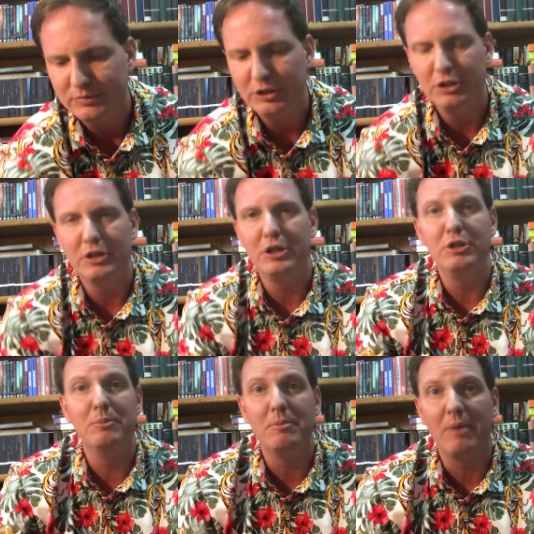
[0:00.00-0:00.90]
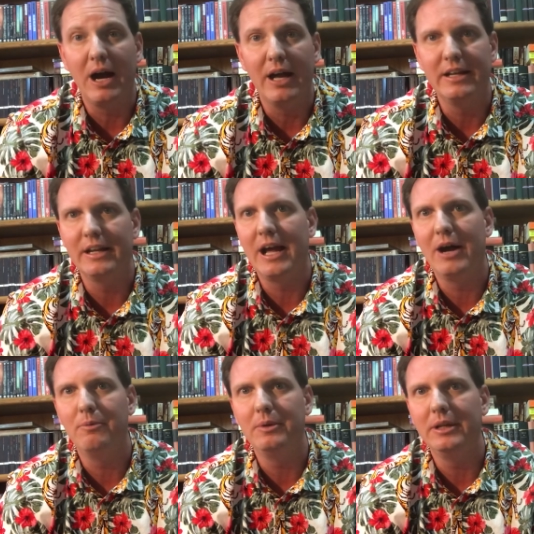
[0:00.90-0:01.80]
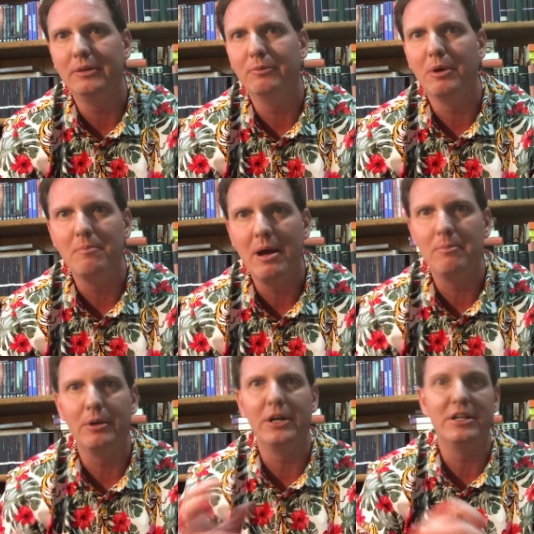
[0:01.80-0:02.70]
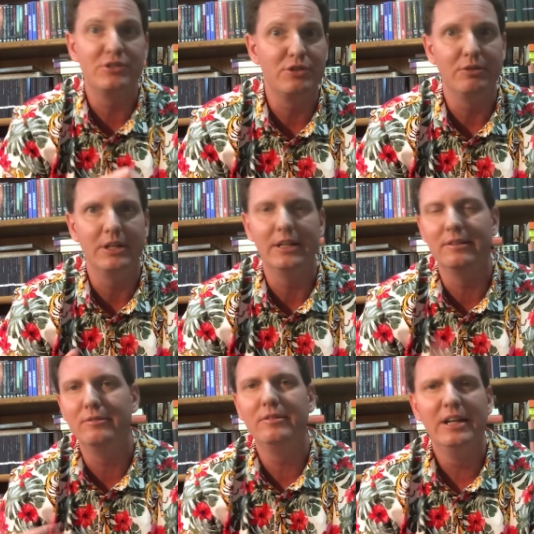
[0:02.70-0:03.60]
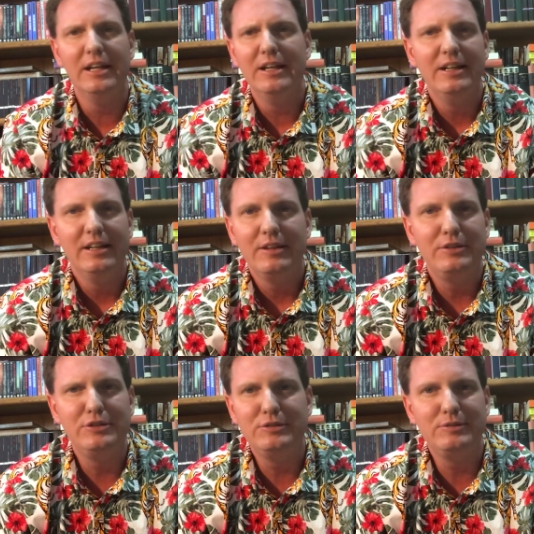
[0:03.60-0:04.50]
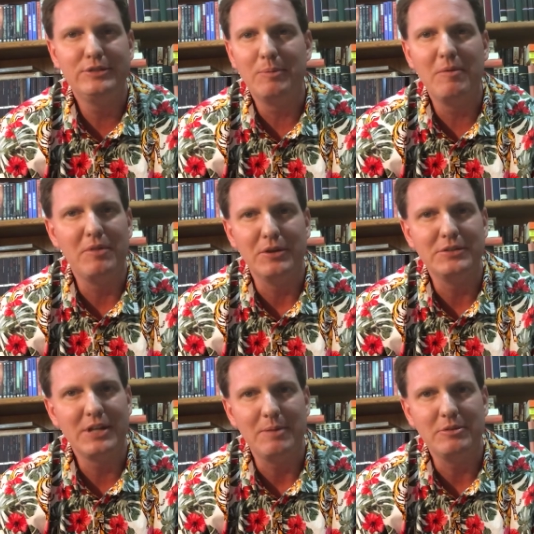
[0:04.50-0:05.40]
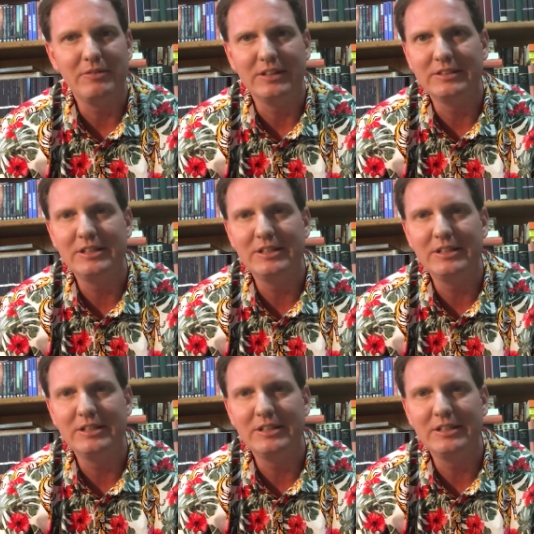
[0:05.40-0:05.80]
hu the human mind and how we remember history and some of those types of things.